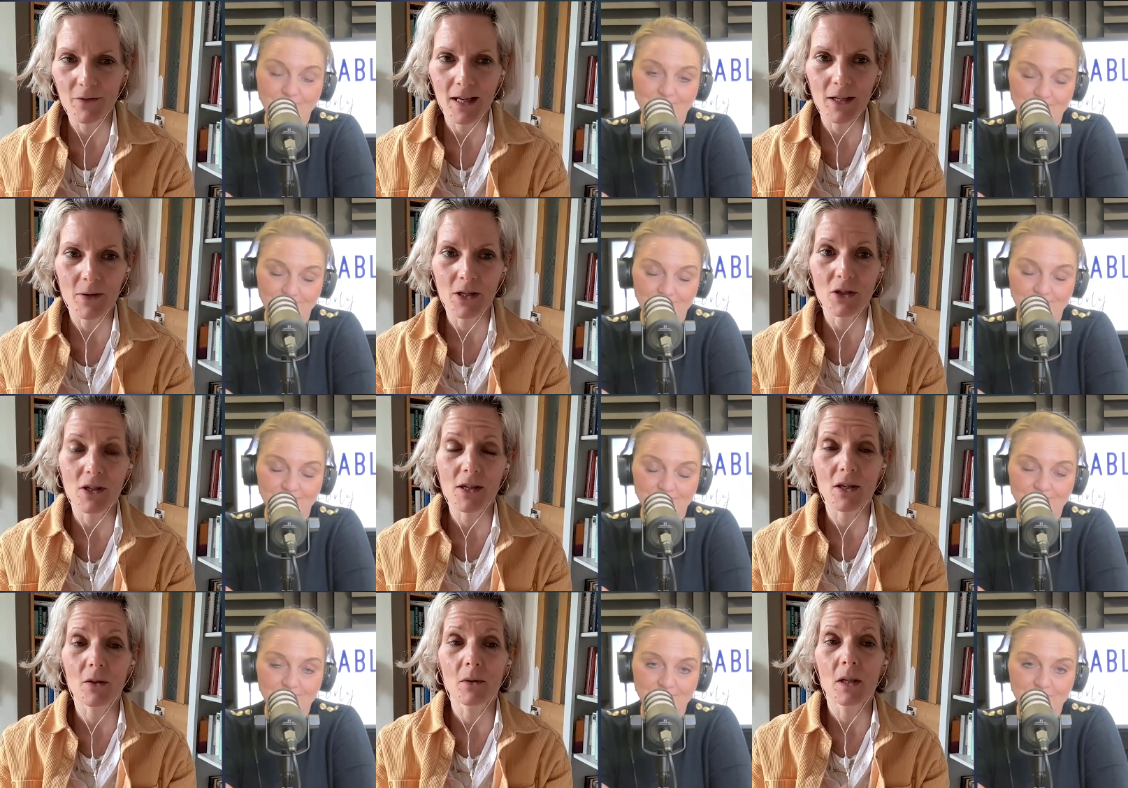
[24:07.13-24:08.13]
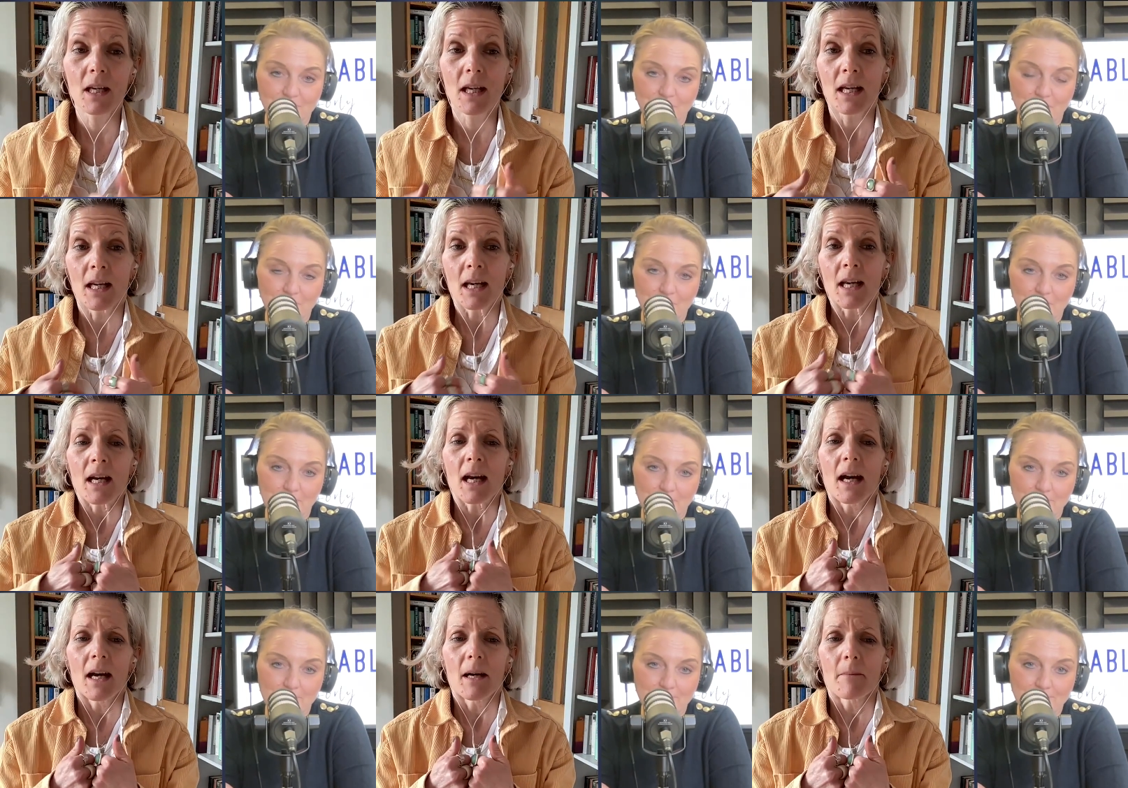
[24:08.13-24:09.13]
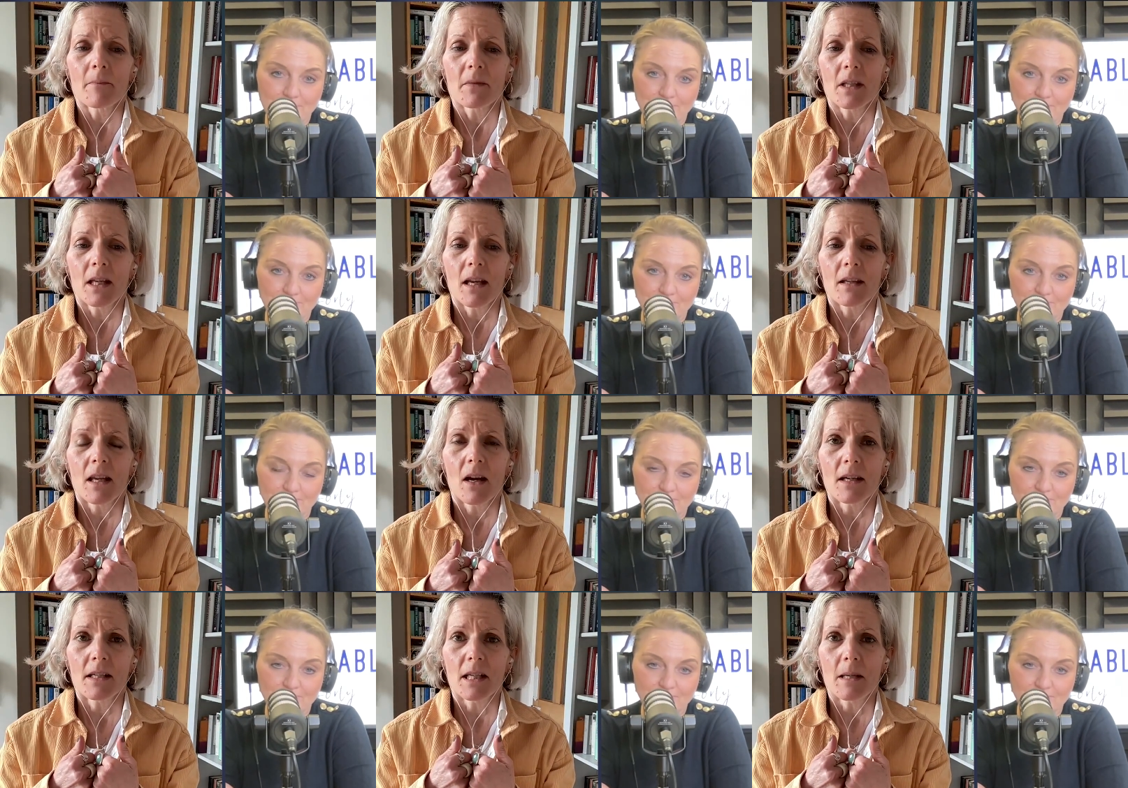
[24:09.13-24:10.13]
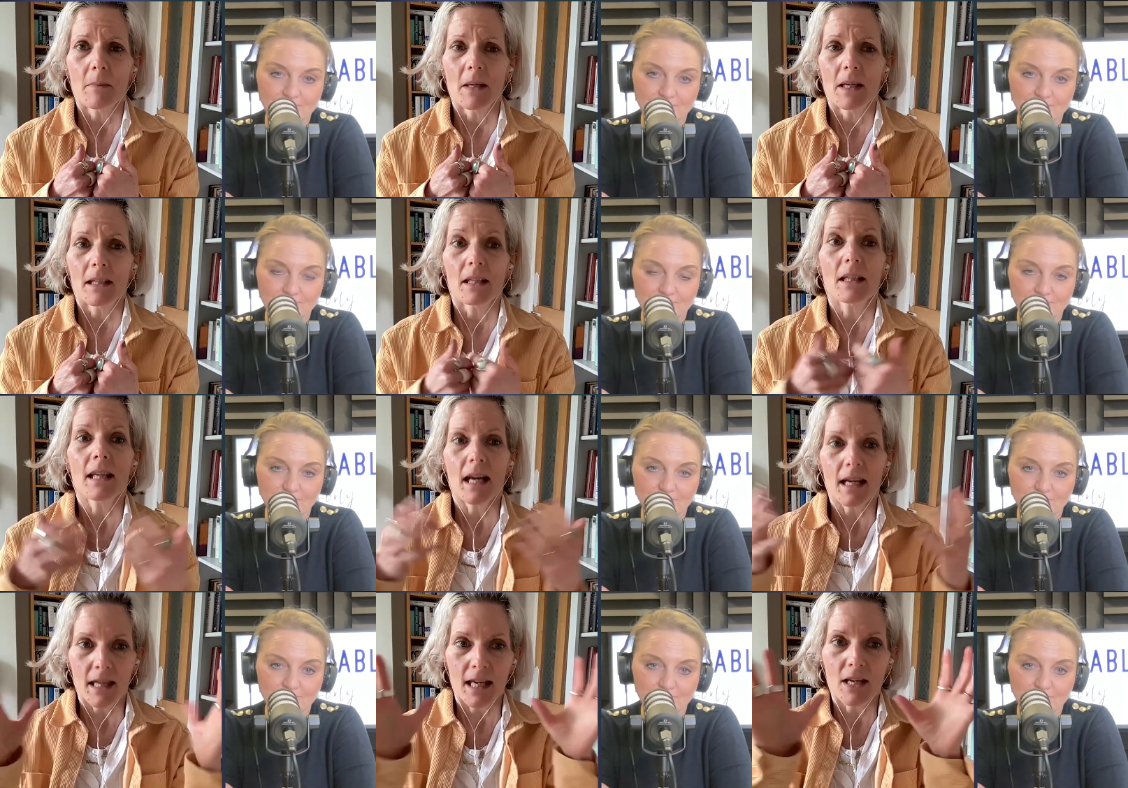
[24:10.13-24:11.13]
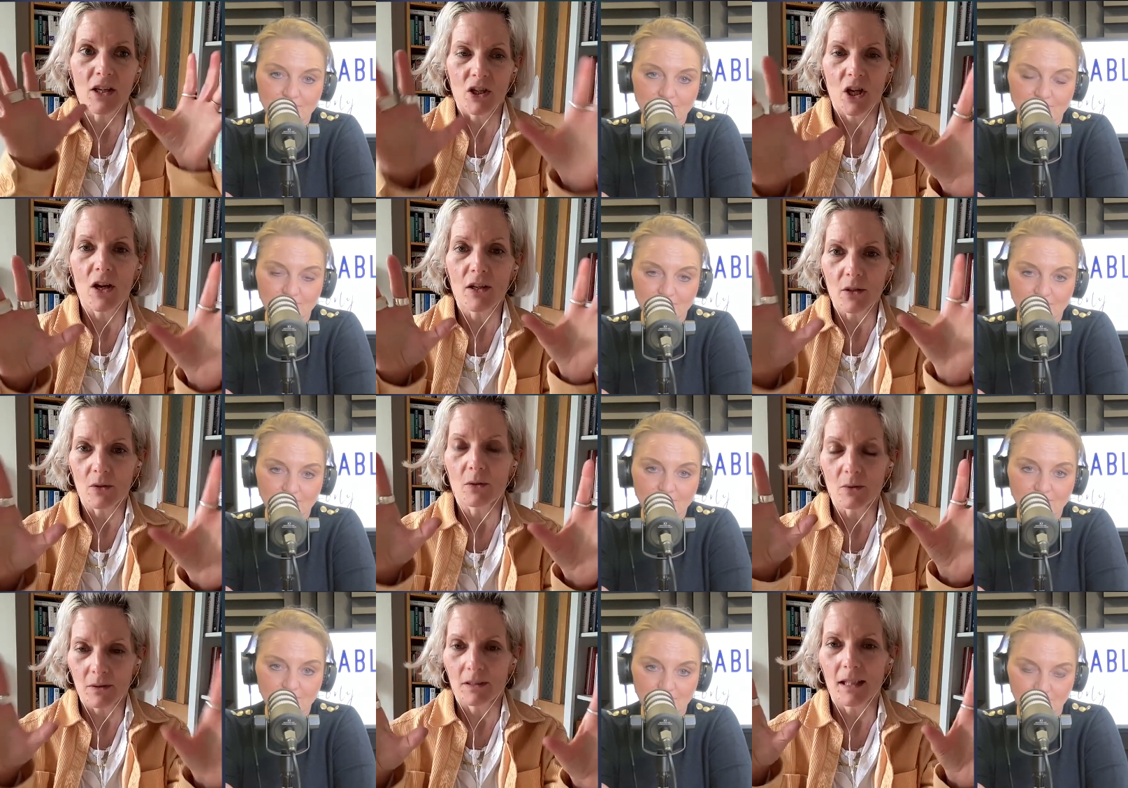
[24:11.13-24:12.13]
Speaker 1: evaluation. Mm-hmm. So um, the, the idea being that, yeah, the external